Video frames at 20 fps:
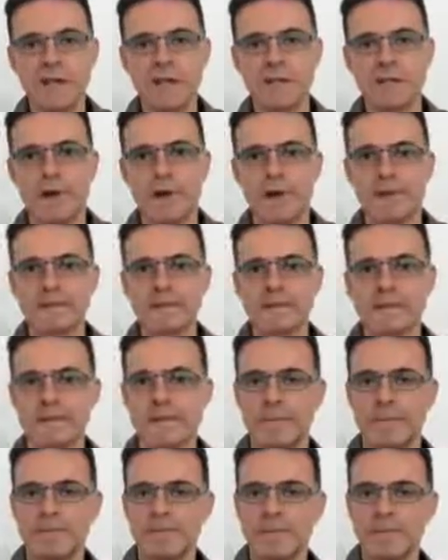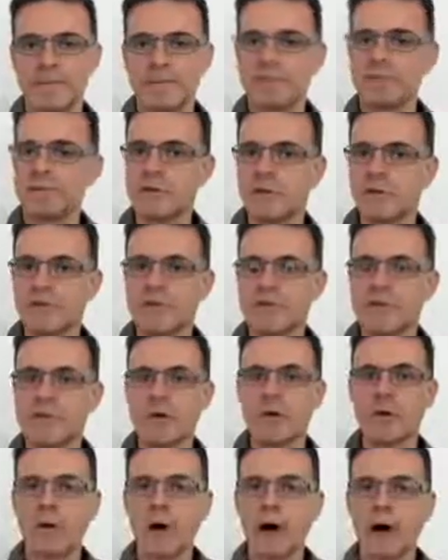but you don't
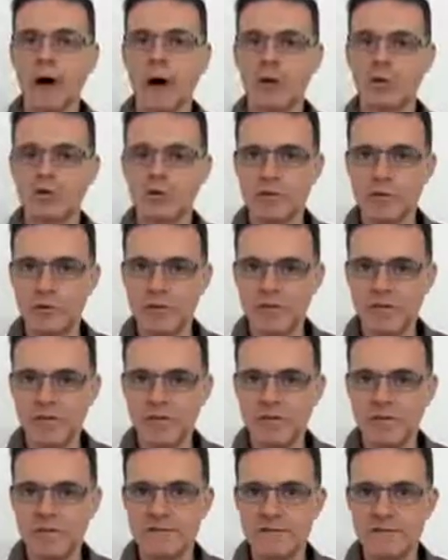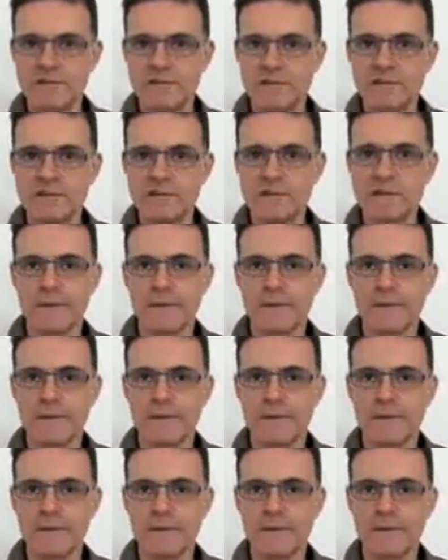know how to achieve it